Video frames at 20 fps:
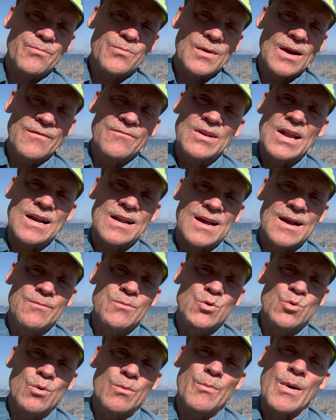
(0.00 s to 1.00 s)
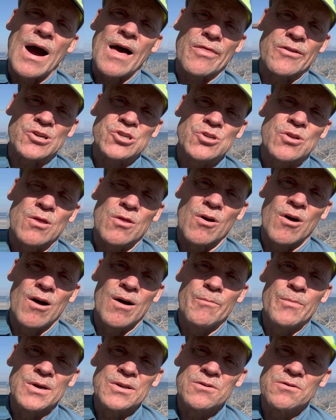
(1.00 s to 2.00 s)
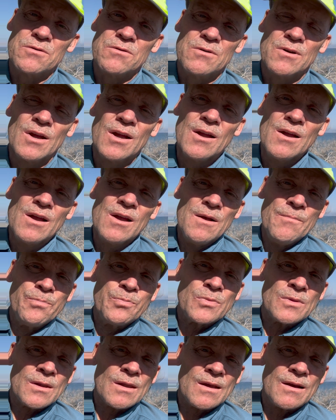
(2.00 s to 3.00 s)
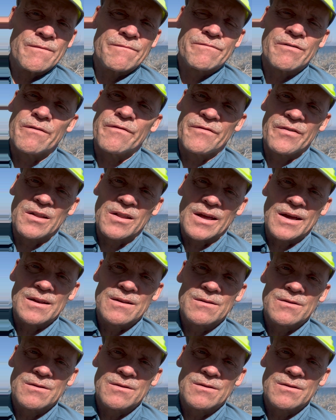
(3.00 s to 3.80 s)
I've not come to abolish the law, but to fulfill it.